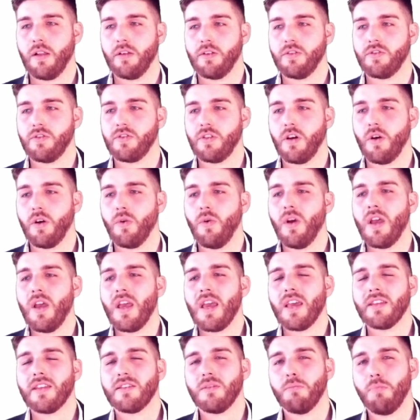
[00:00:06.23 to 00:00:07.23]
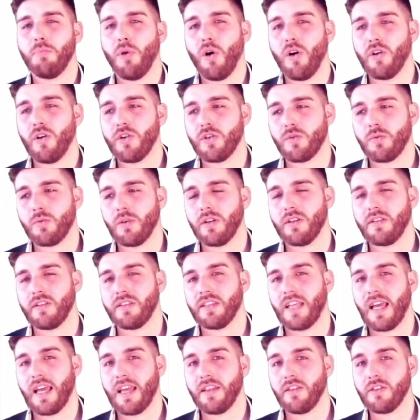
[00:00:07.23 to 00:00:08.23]
And so it's important to
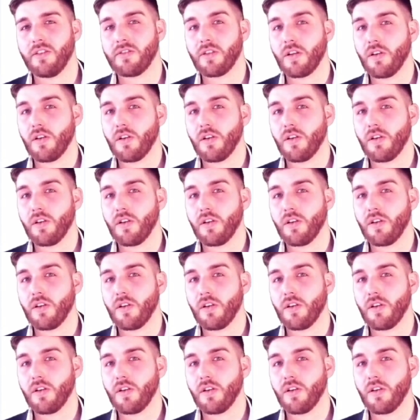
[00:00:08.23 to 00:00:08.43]
understand there's